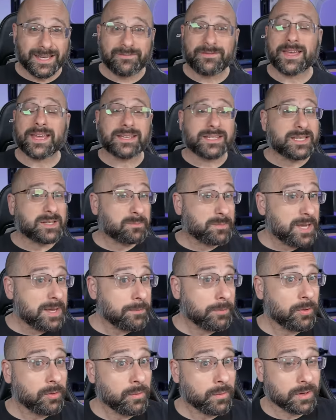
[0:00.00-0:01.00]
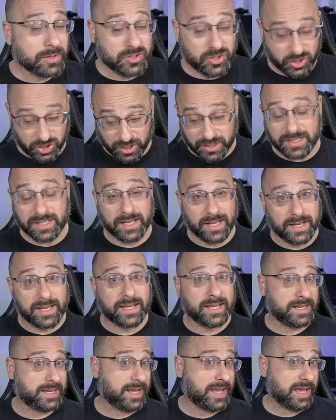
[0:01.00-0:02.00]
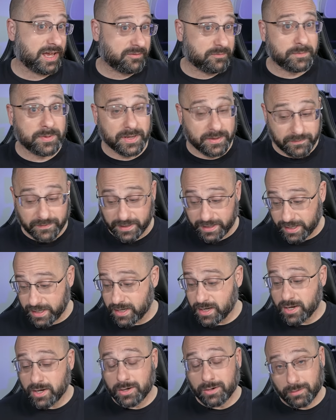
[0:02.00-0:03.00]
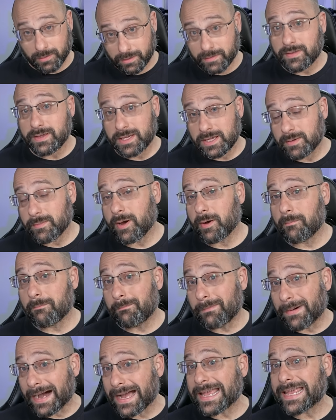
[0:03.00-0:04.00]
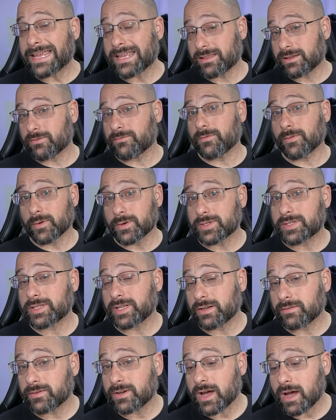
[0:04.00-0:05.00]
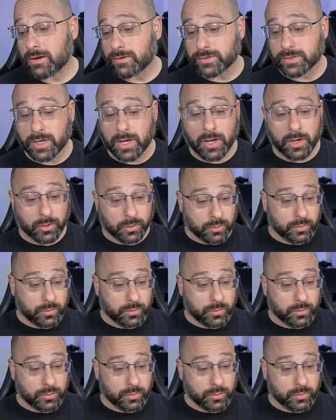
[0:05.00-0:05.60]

In fact, it's people who are just getting into FPV, who are thinking about buying their first set of goggles,